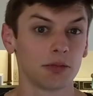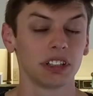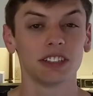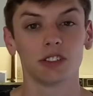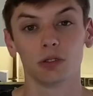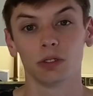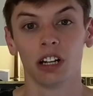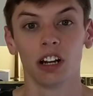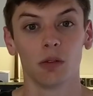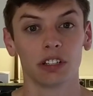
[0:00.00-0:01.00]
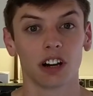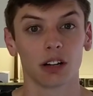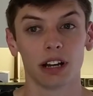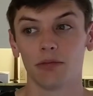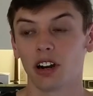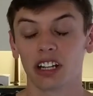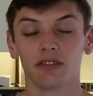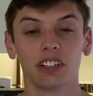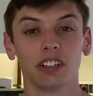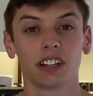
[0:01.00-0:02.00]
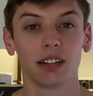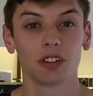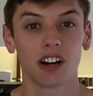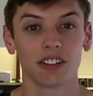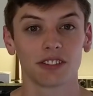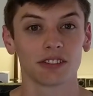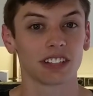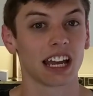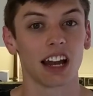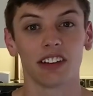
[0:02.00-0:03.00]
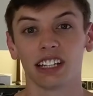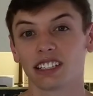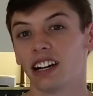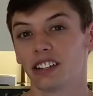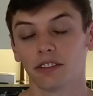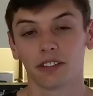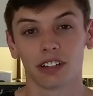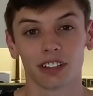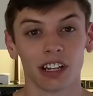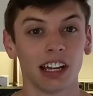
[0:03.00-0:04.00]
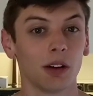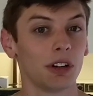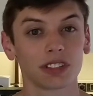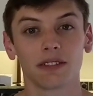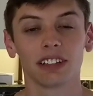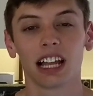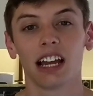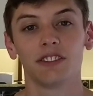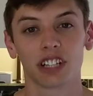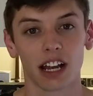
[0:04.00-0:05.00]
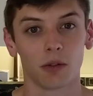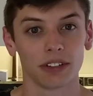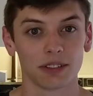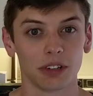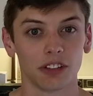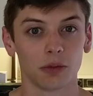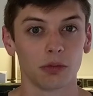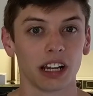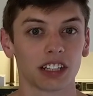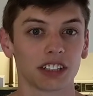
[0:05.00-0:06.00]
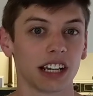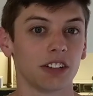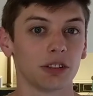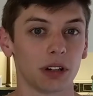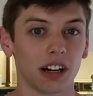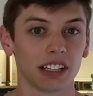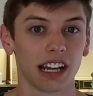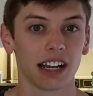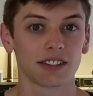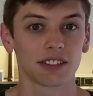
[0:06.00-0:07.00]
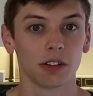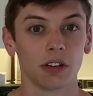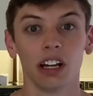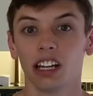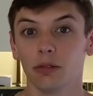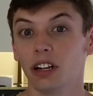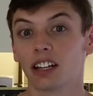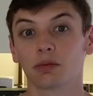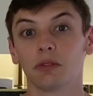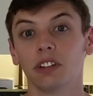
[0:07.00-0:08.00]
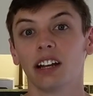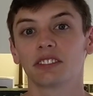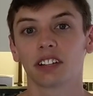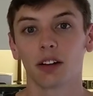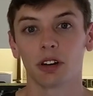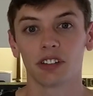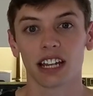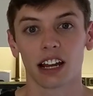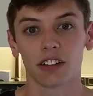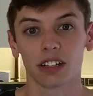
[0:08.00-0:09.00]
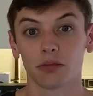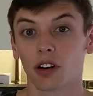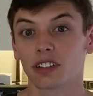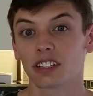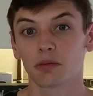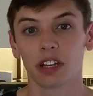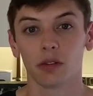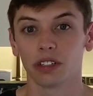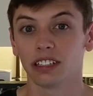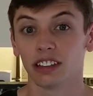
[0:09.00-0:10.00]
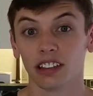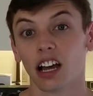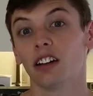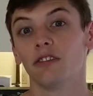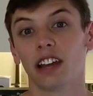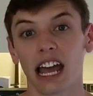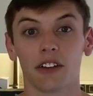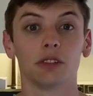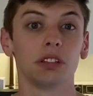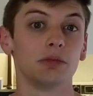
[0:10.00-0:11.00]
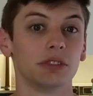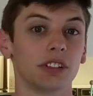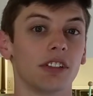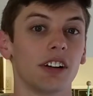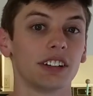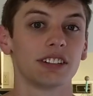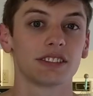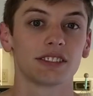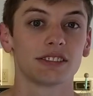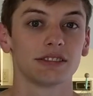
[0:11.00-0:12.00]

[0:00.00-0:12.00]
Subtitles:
please do. We talk about modding video game consoles and have a ton of fun. We also have a live chat once a month when we actually air the podcast, so it'd be awesome if you guys could come on down and participate. We love having people in our audience.